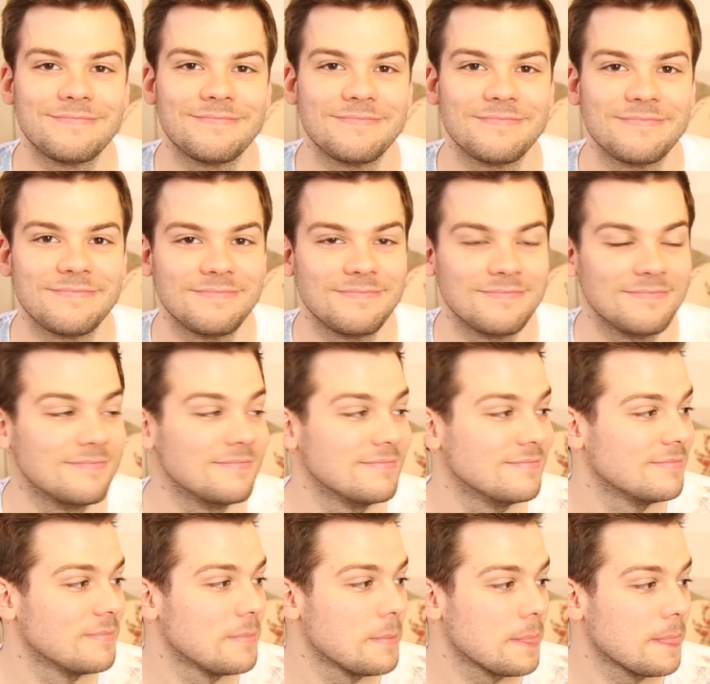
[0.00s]

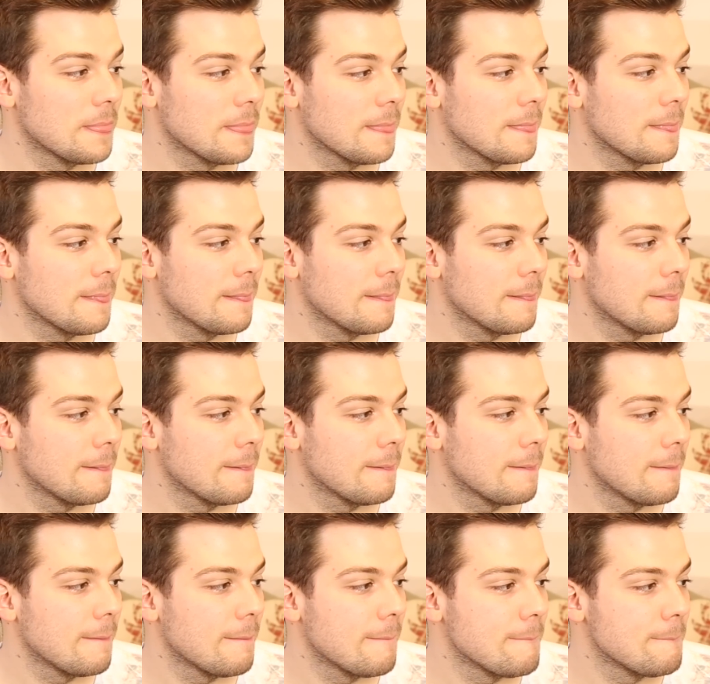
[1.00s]

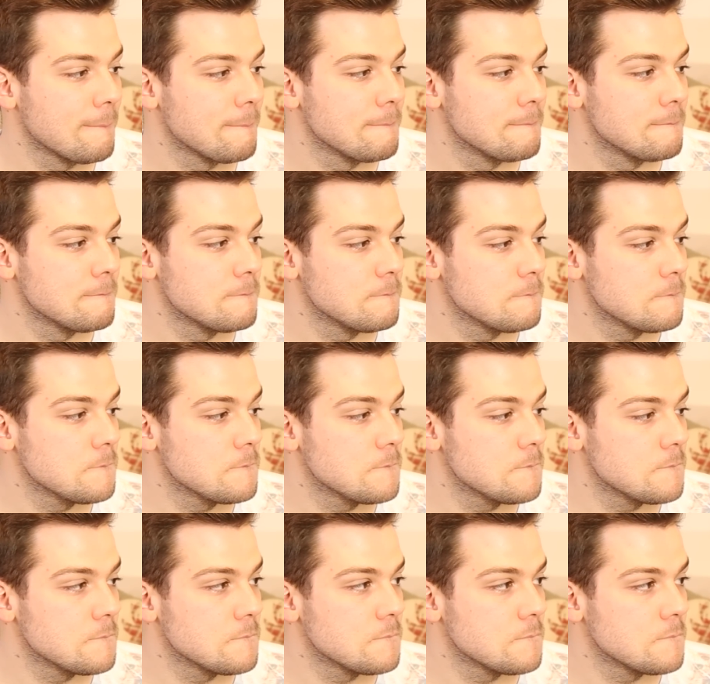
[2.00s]
[no speech]